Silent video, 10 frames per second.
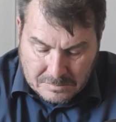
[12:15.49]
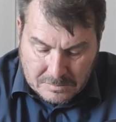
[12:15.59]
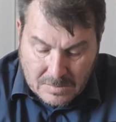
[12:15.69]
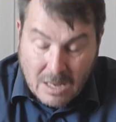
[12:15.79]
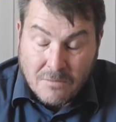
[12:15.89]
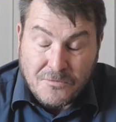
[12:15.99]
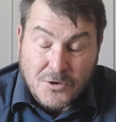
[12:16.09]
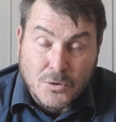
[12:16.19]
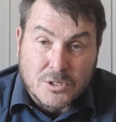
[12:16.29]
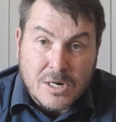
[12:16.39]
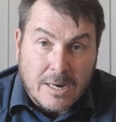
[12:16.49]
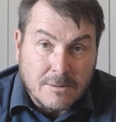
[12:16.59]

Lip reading: in future,